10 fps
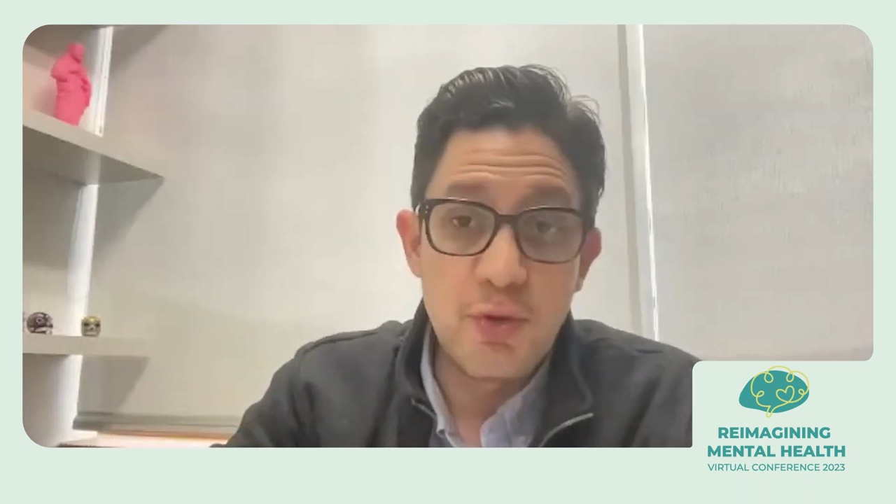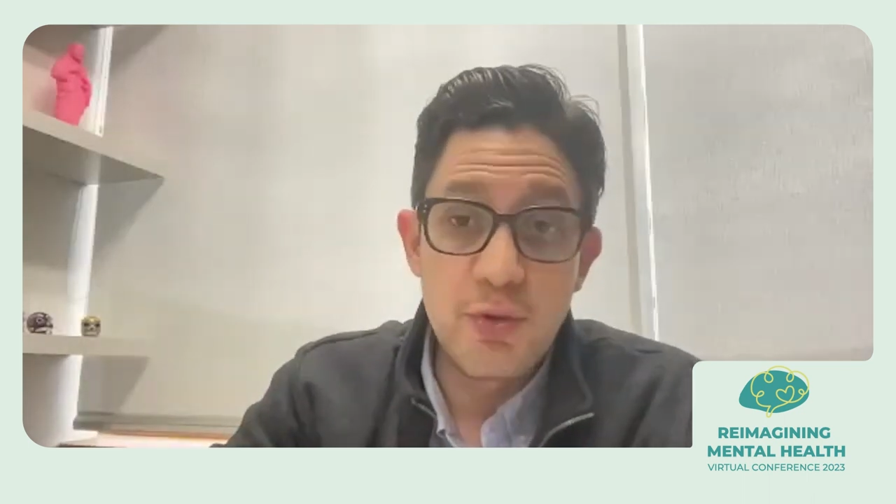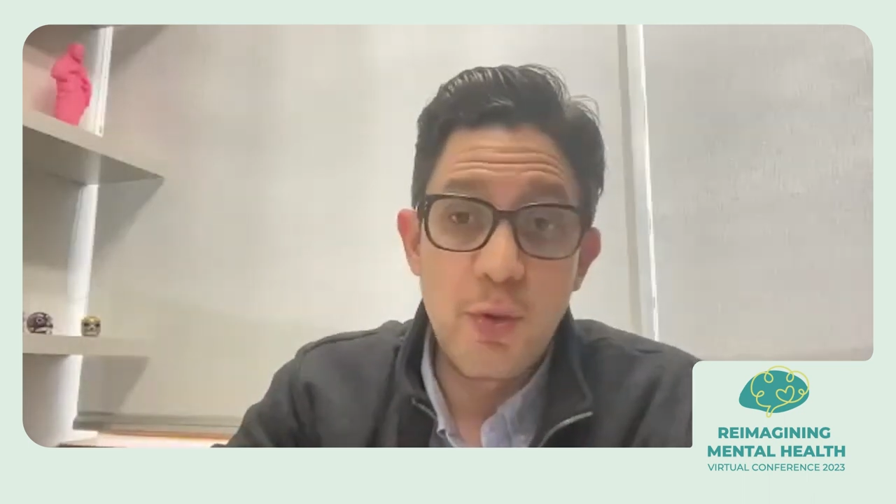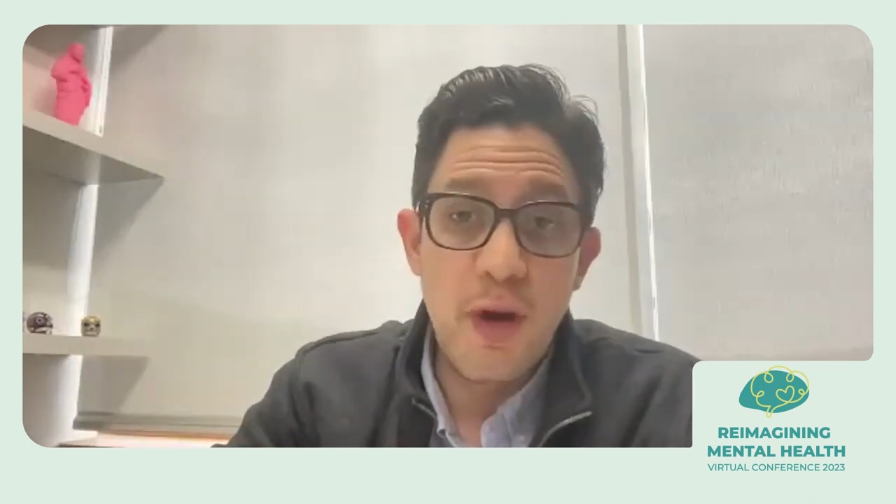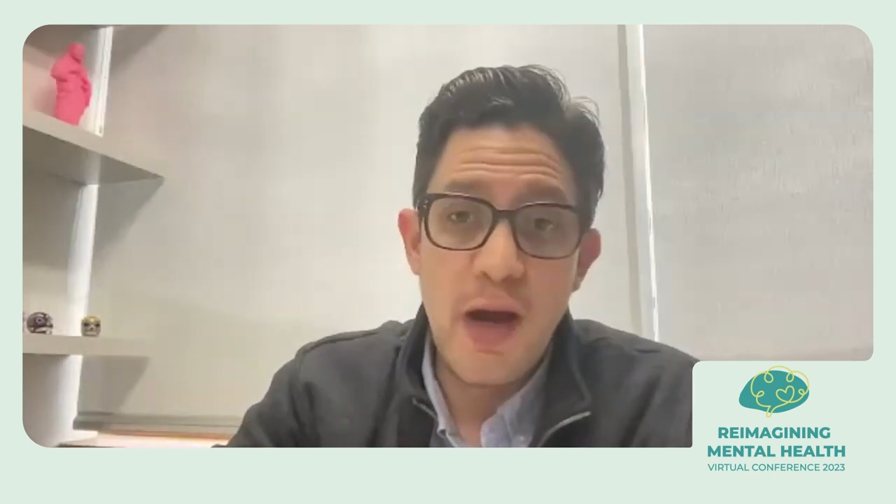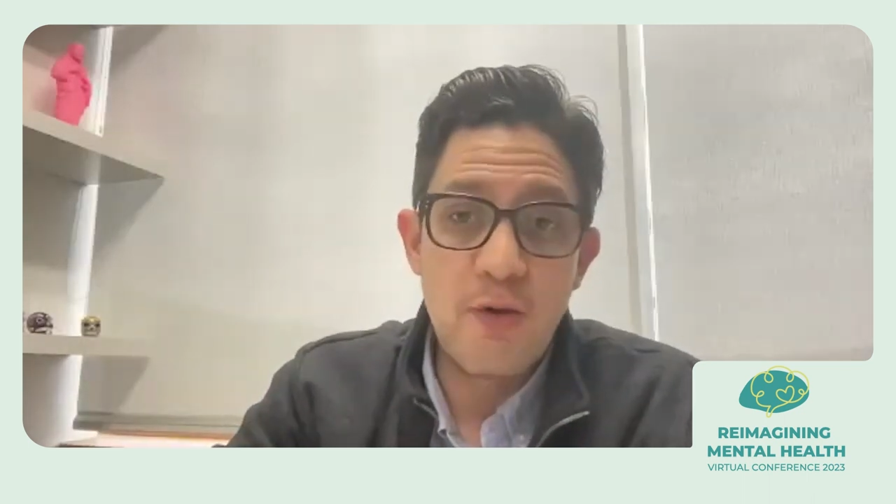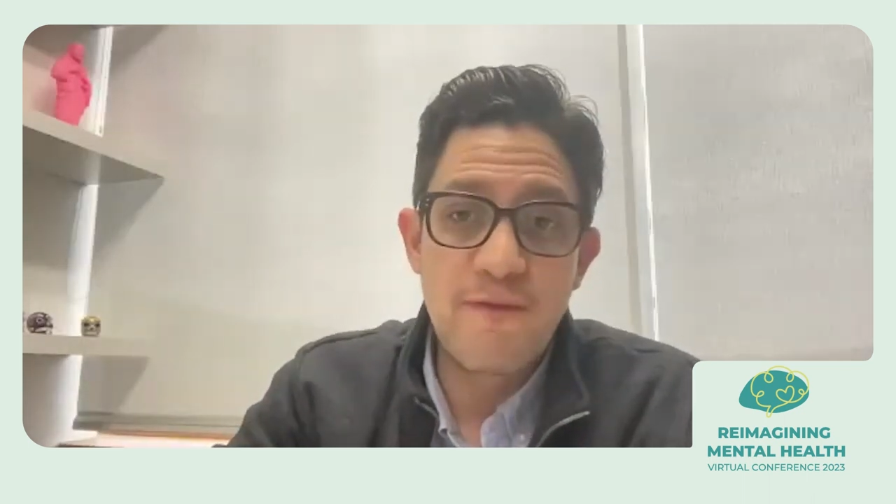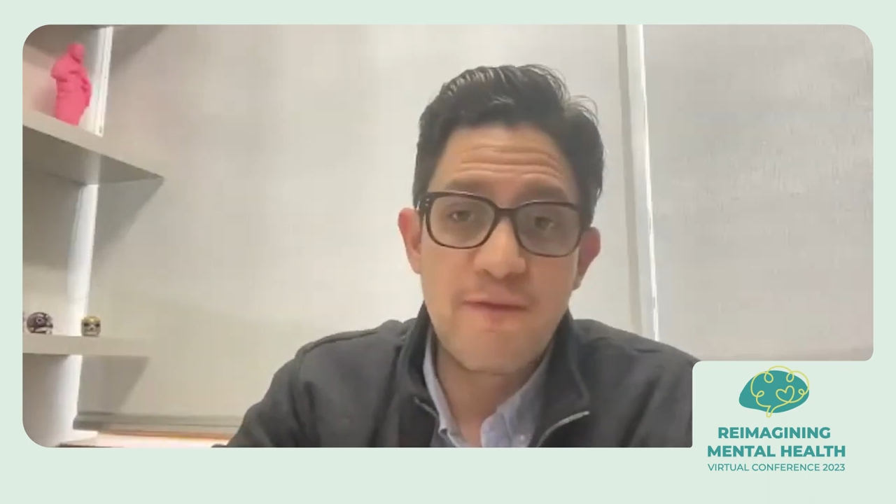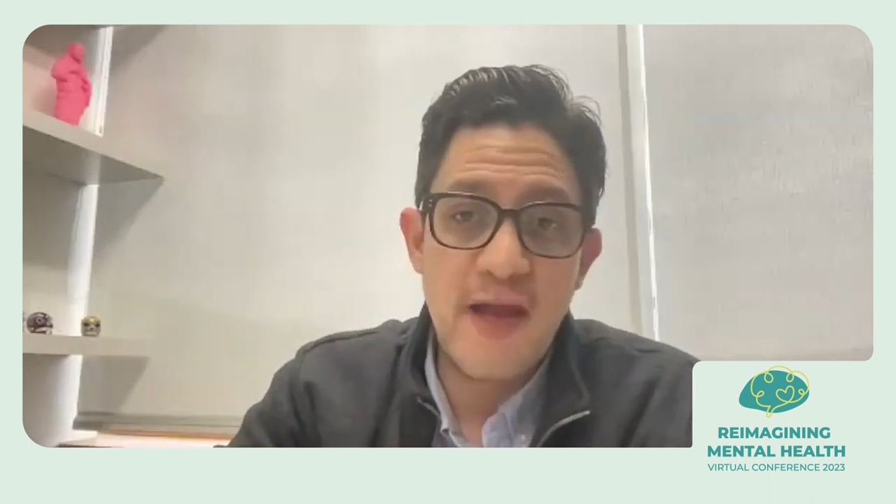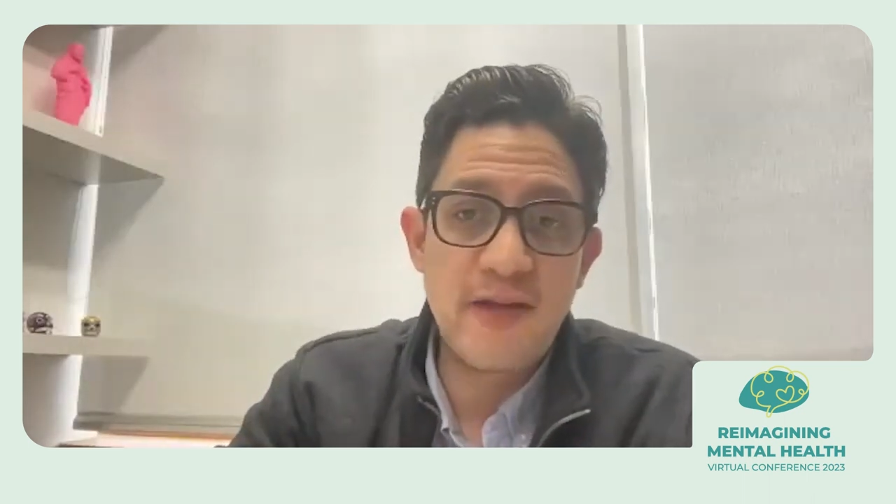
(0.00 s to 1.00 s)
and don't know
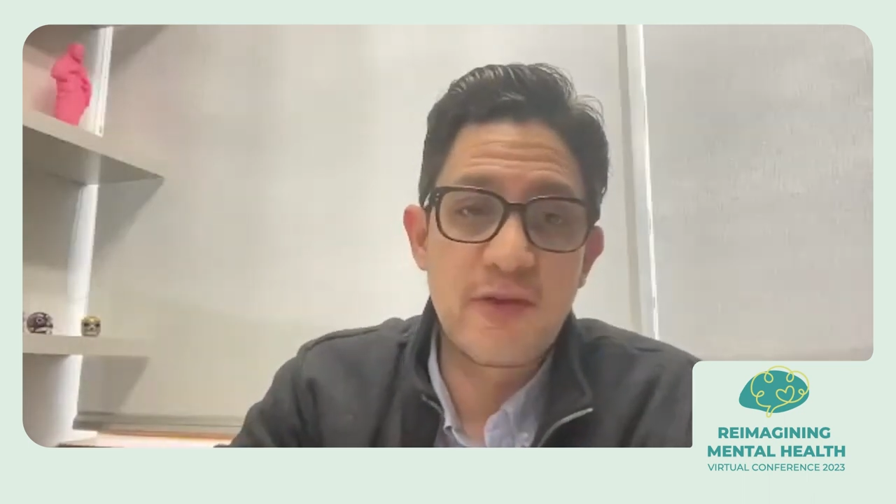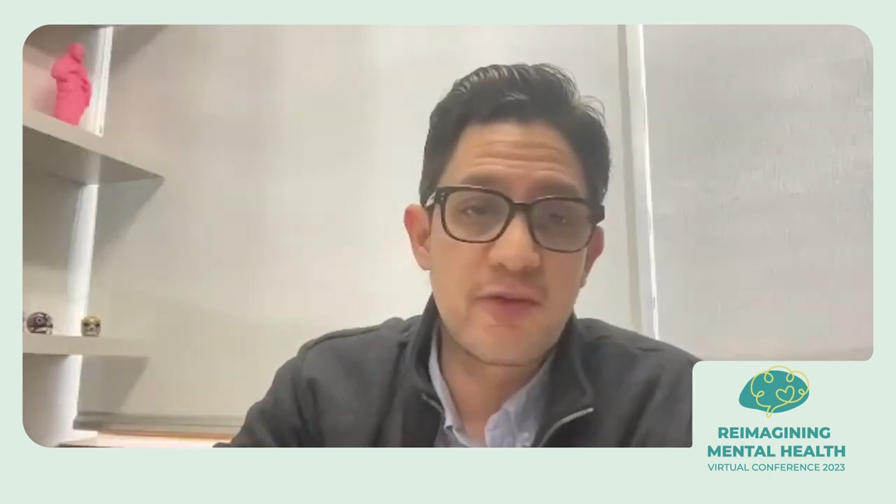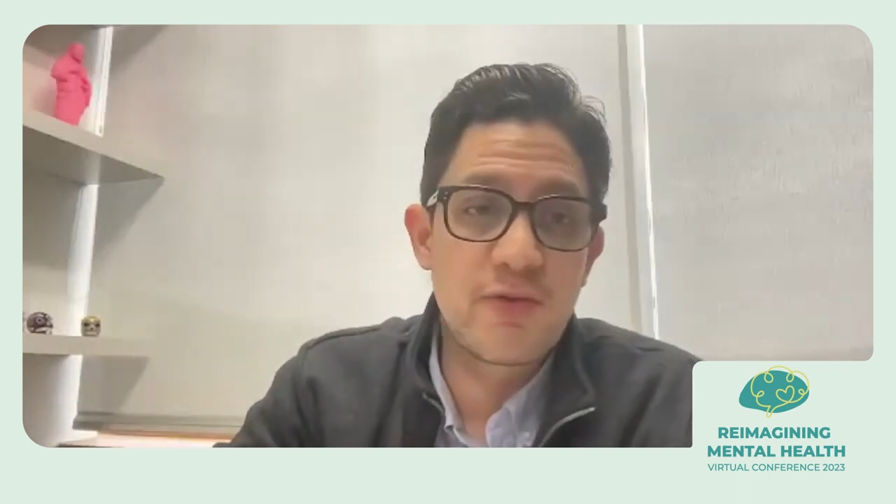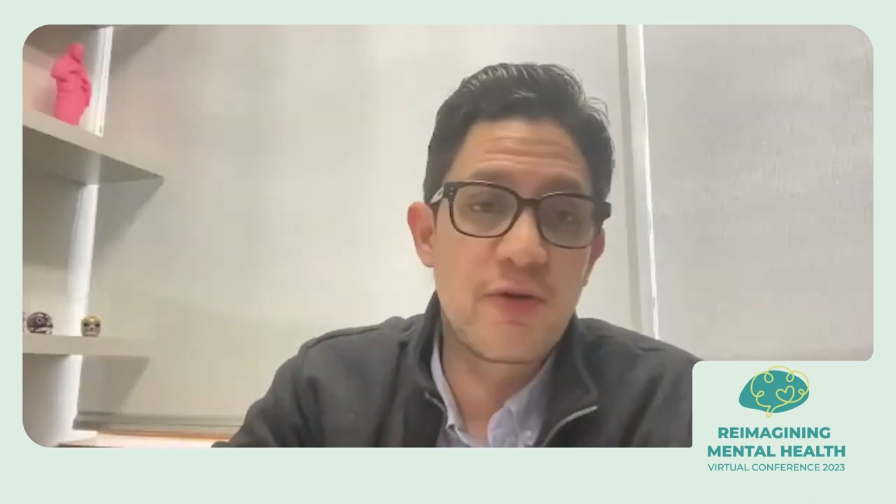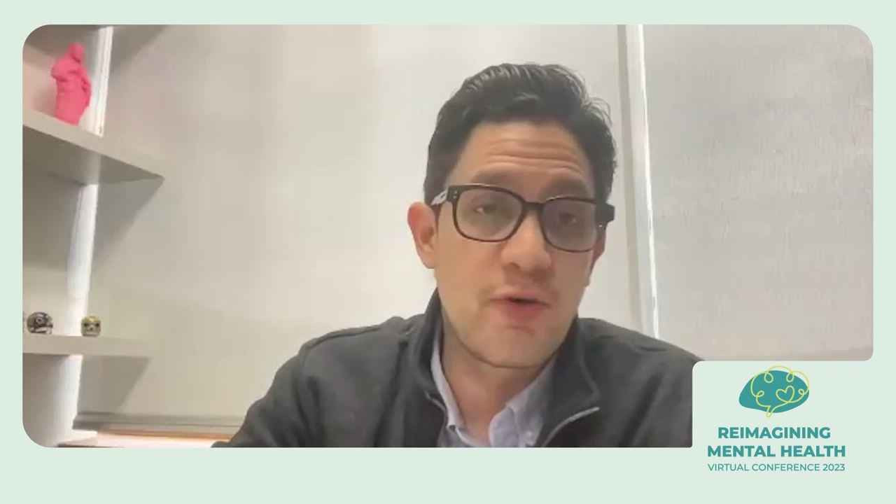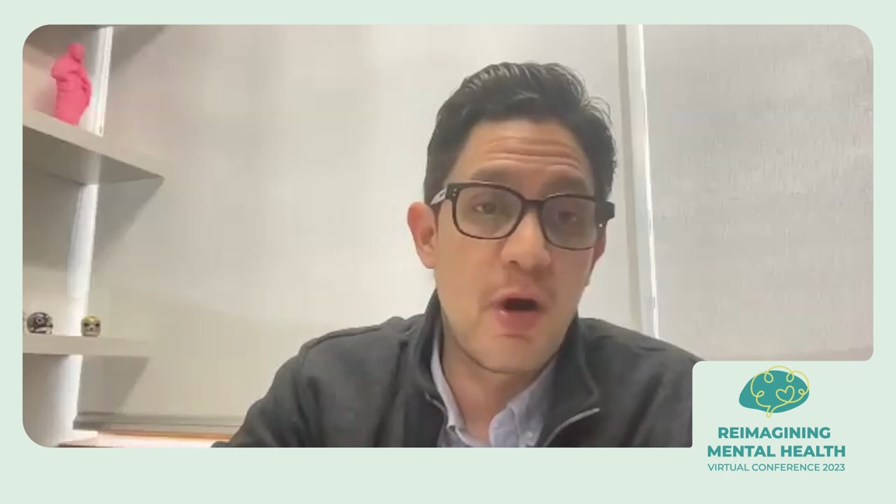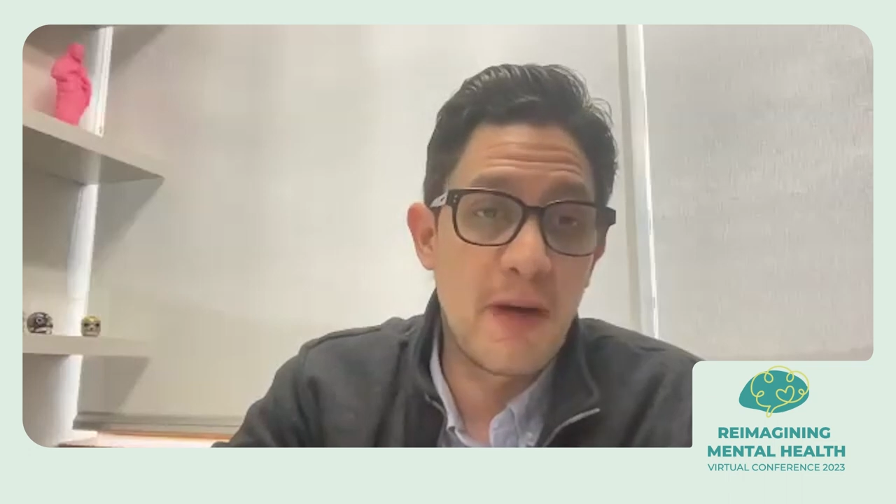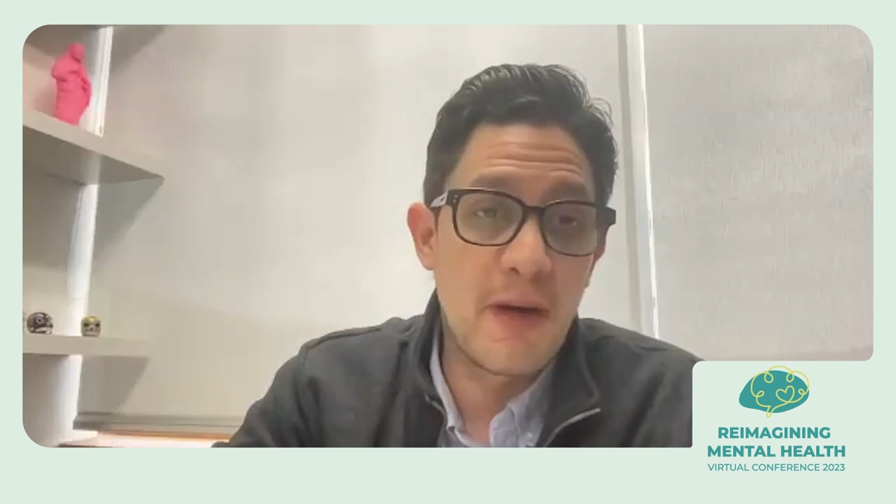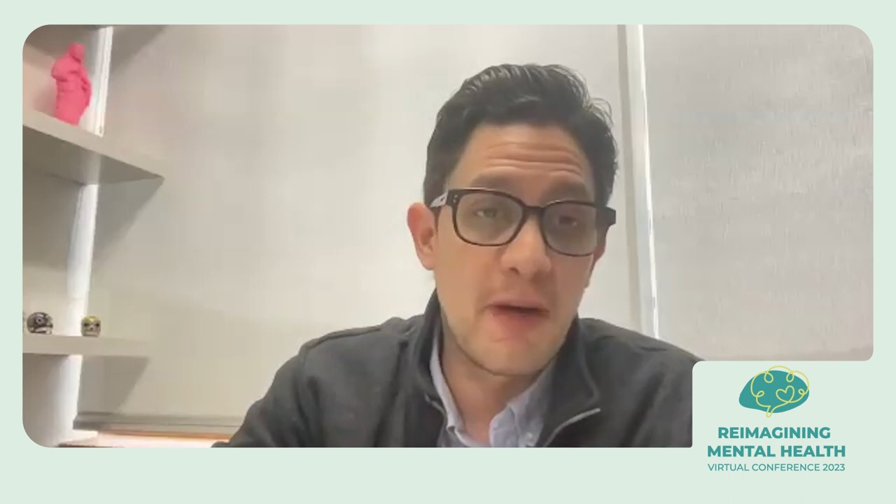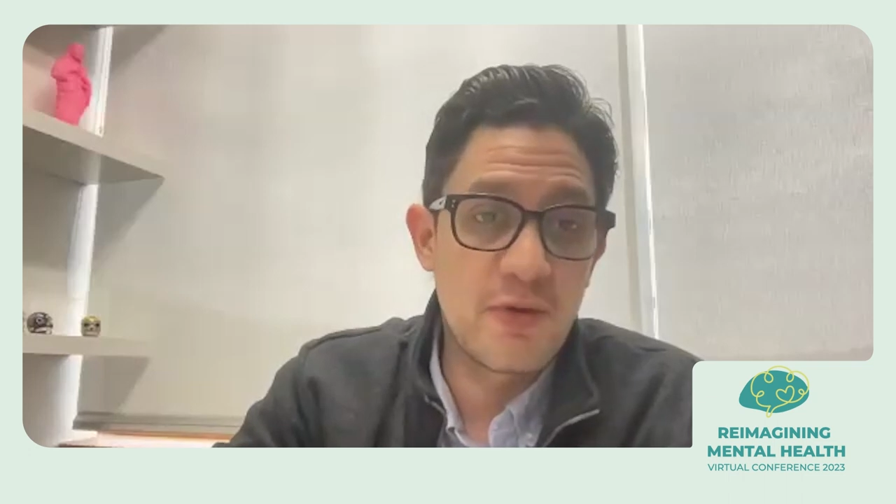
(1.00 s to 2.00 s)
how to face
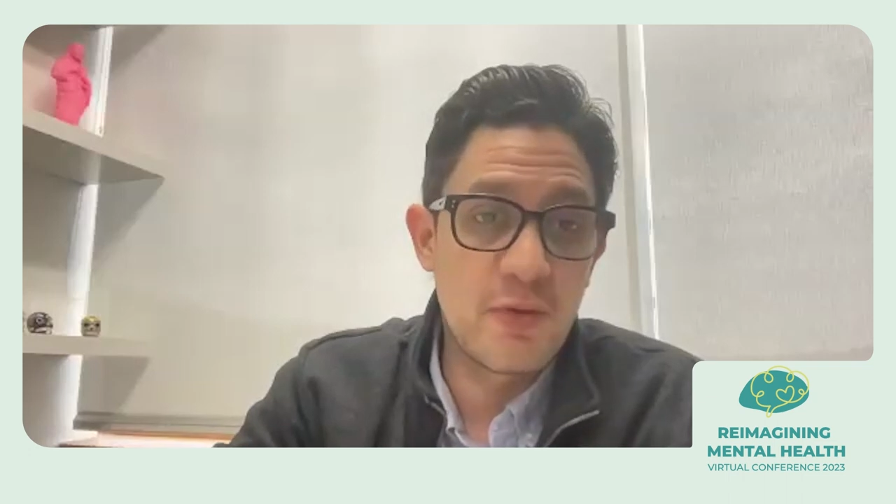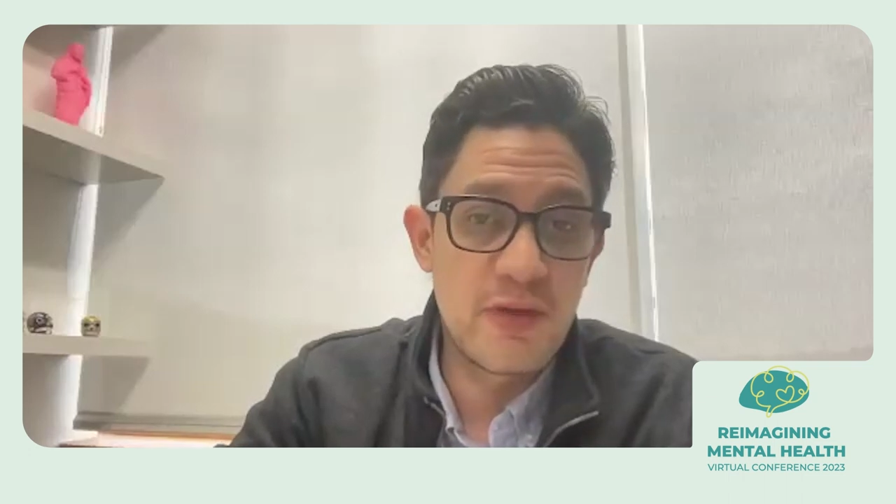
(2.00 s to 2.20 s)
their trauma.